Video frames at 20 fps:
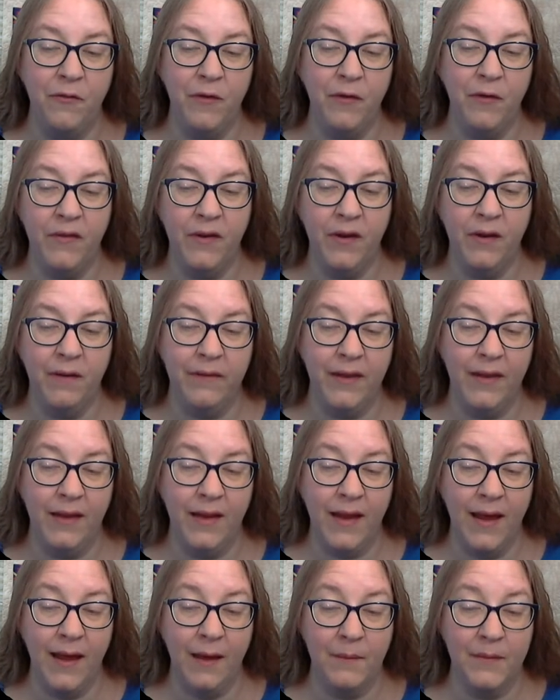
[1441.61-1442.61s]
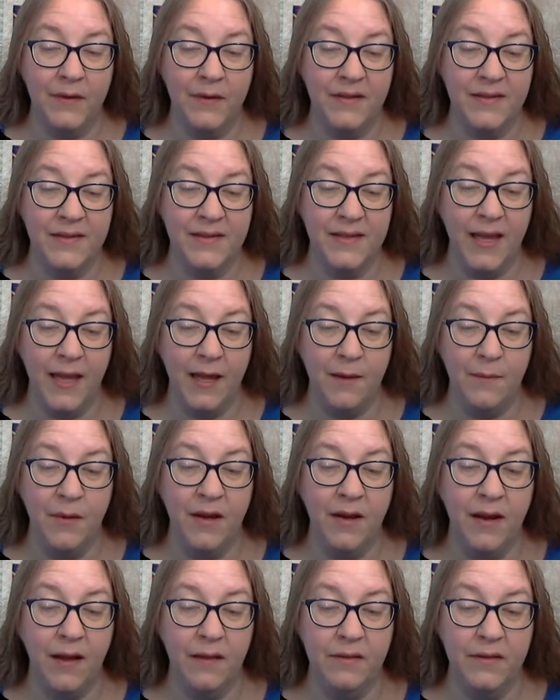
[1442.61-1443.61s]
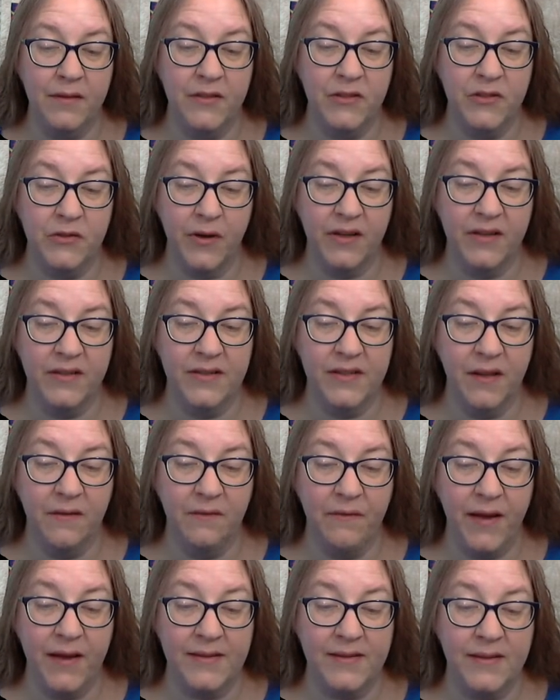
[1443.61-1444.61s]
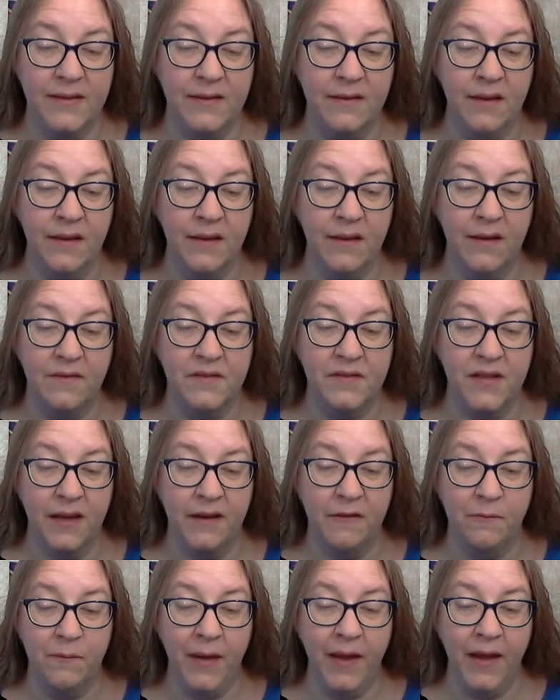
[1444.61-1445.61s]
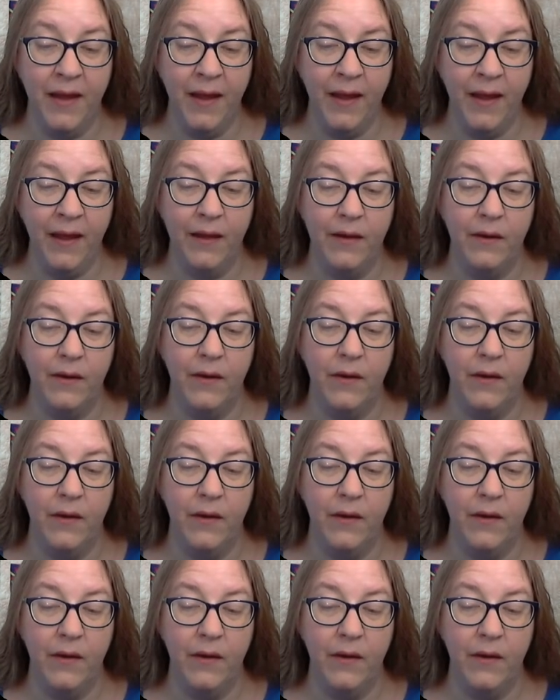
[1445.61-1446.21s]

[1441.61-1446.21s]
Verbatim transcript: fifty of the inhabitants came and cut the strings that fastened the left side of my head,